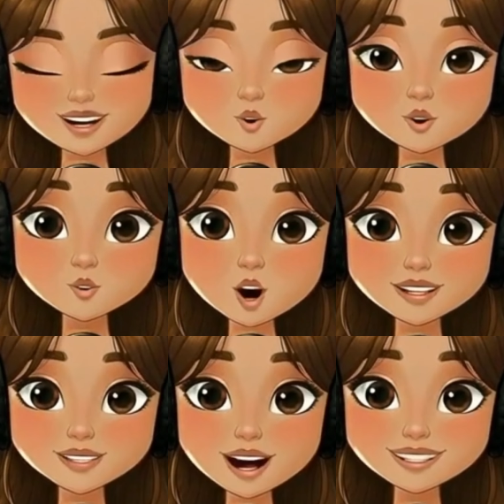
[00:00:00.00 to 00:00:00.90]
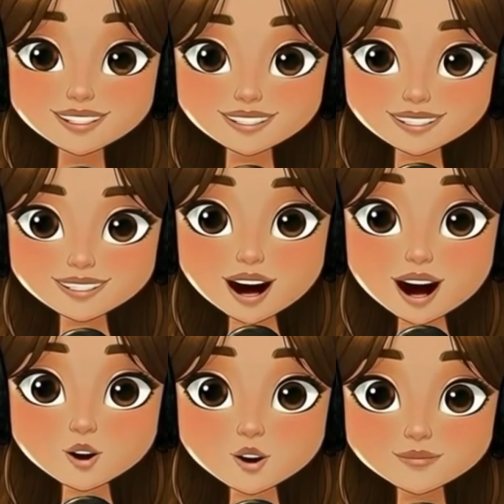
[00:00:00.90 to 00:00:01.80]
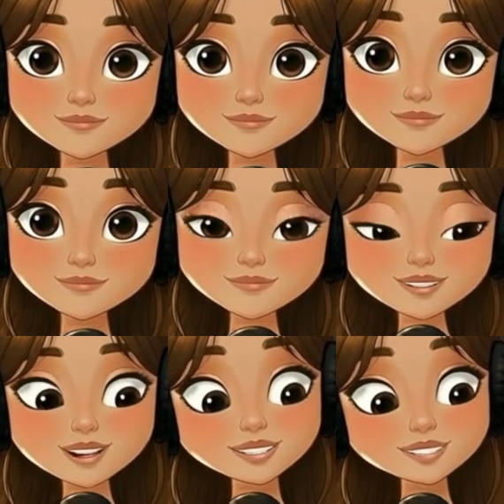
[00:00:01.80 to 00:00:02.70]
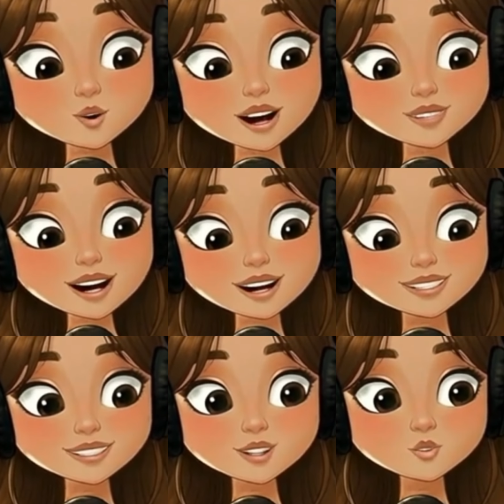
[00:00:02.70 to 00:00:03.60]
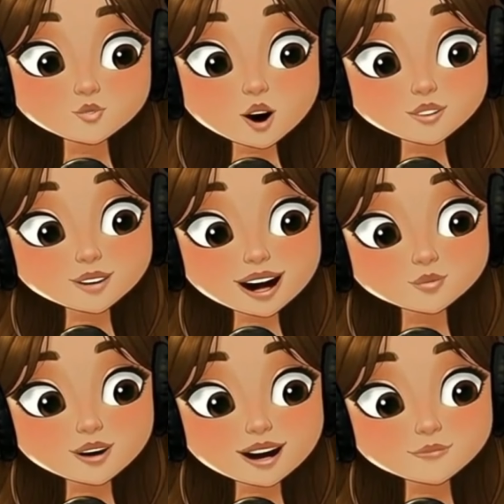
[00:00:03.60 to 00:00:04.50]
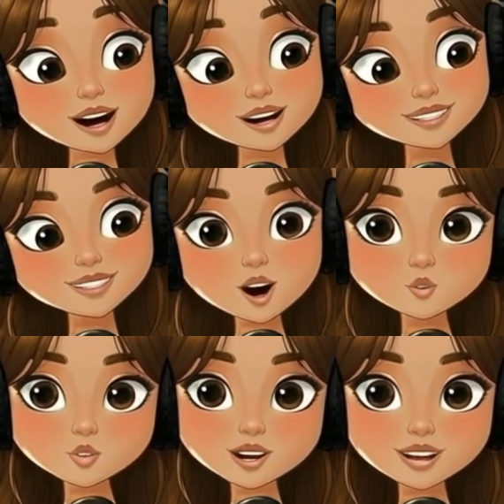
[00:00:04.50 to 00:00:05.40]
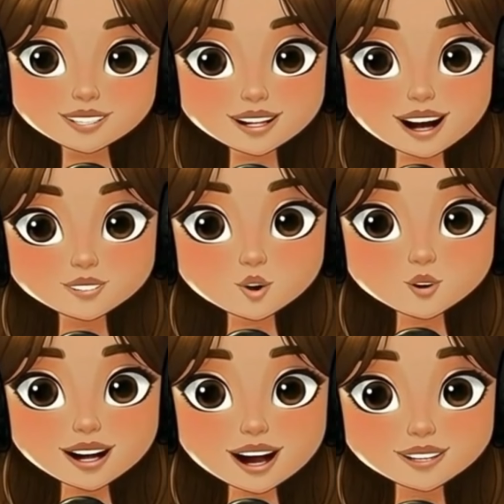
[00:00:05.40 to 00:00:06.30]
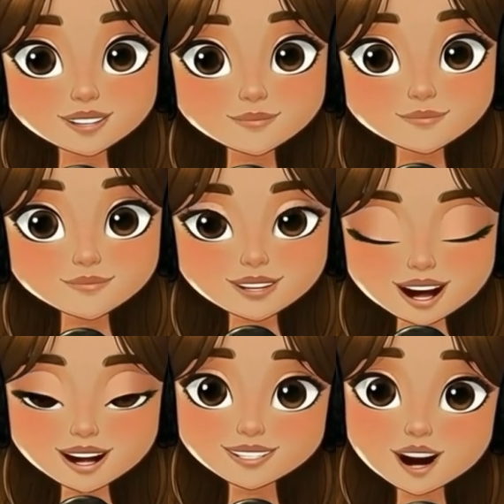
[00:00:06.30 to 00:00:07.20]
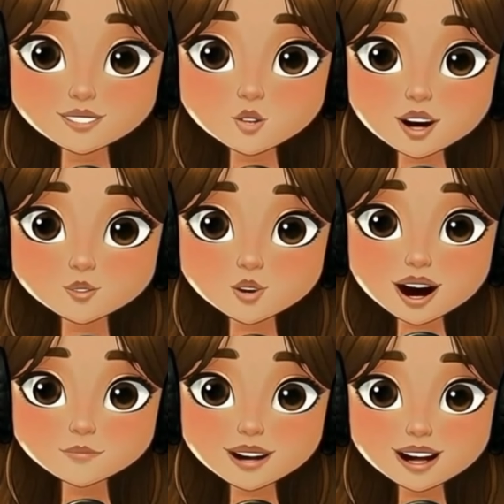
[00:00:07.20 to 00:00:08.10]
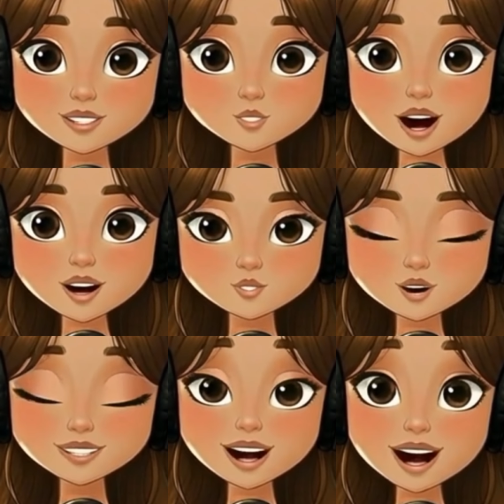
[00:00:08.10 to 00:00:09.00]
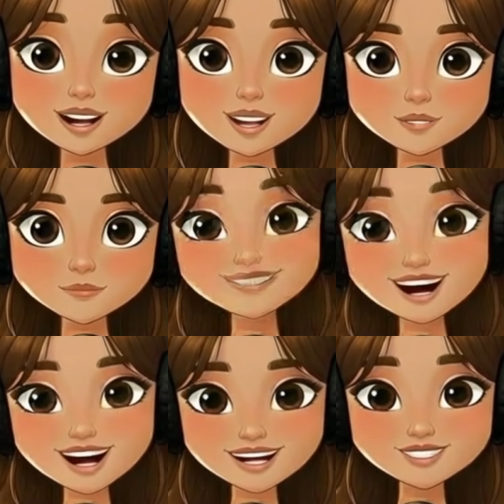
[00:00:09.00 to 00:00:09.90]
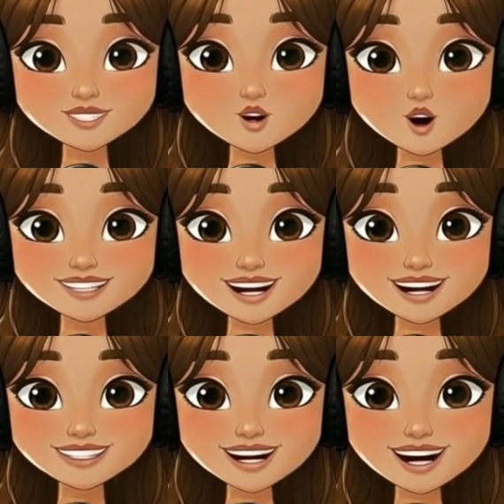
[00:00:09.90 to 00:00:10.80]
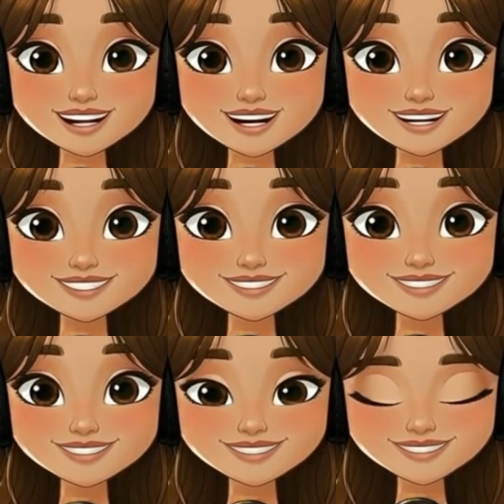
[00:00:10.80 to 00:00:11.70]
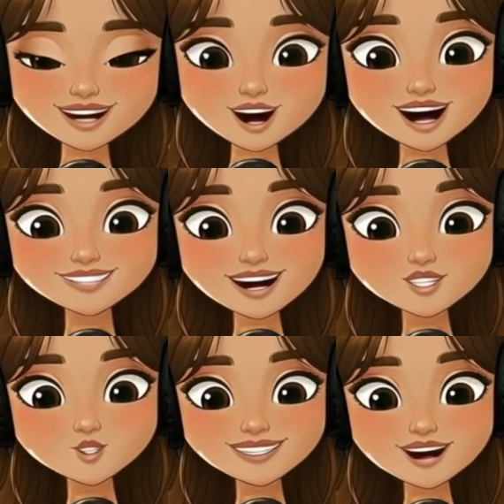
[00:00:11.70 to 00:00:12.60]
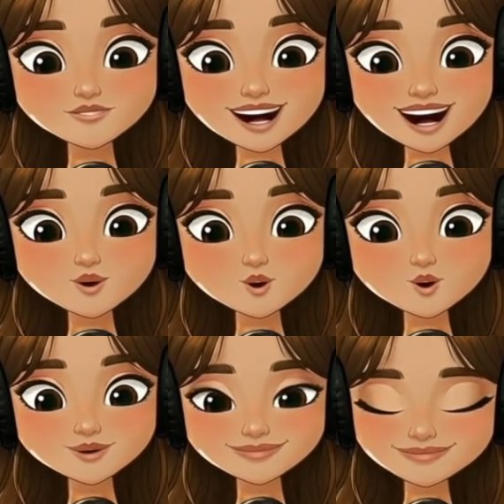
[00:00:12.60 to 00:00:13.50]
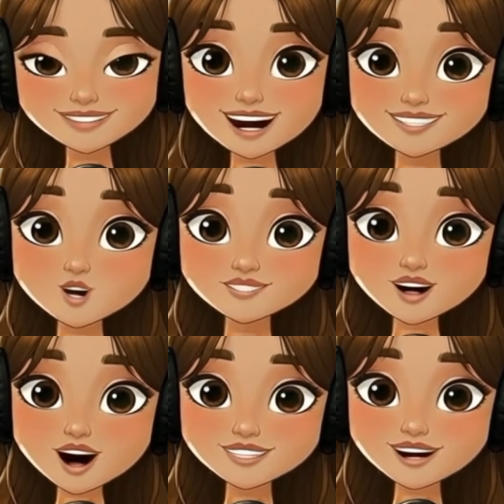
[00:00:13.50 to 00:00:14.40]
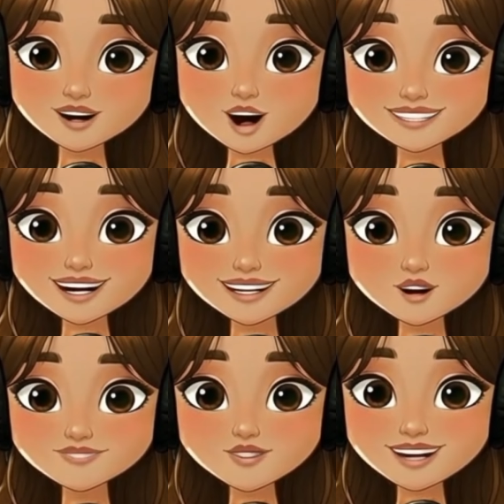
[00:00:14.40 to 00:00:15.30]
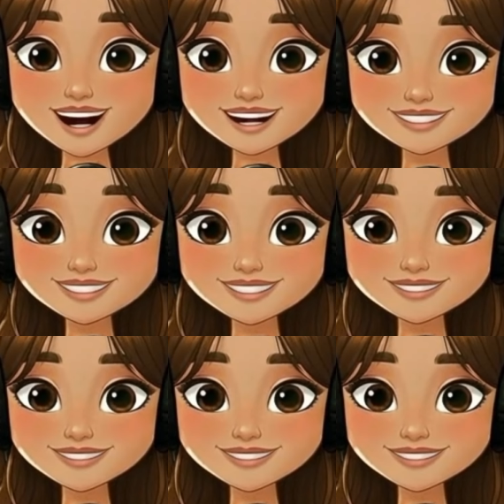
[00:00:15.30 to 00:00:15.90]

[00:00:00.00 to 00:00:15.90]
Third word is transfer. Transfer means to move something from one place, person, or system to another. It is often used for money, jobs, or data. Learn how to use it in a sentence. Look at these two examples. She transferred money to her friend.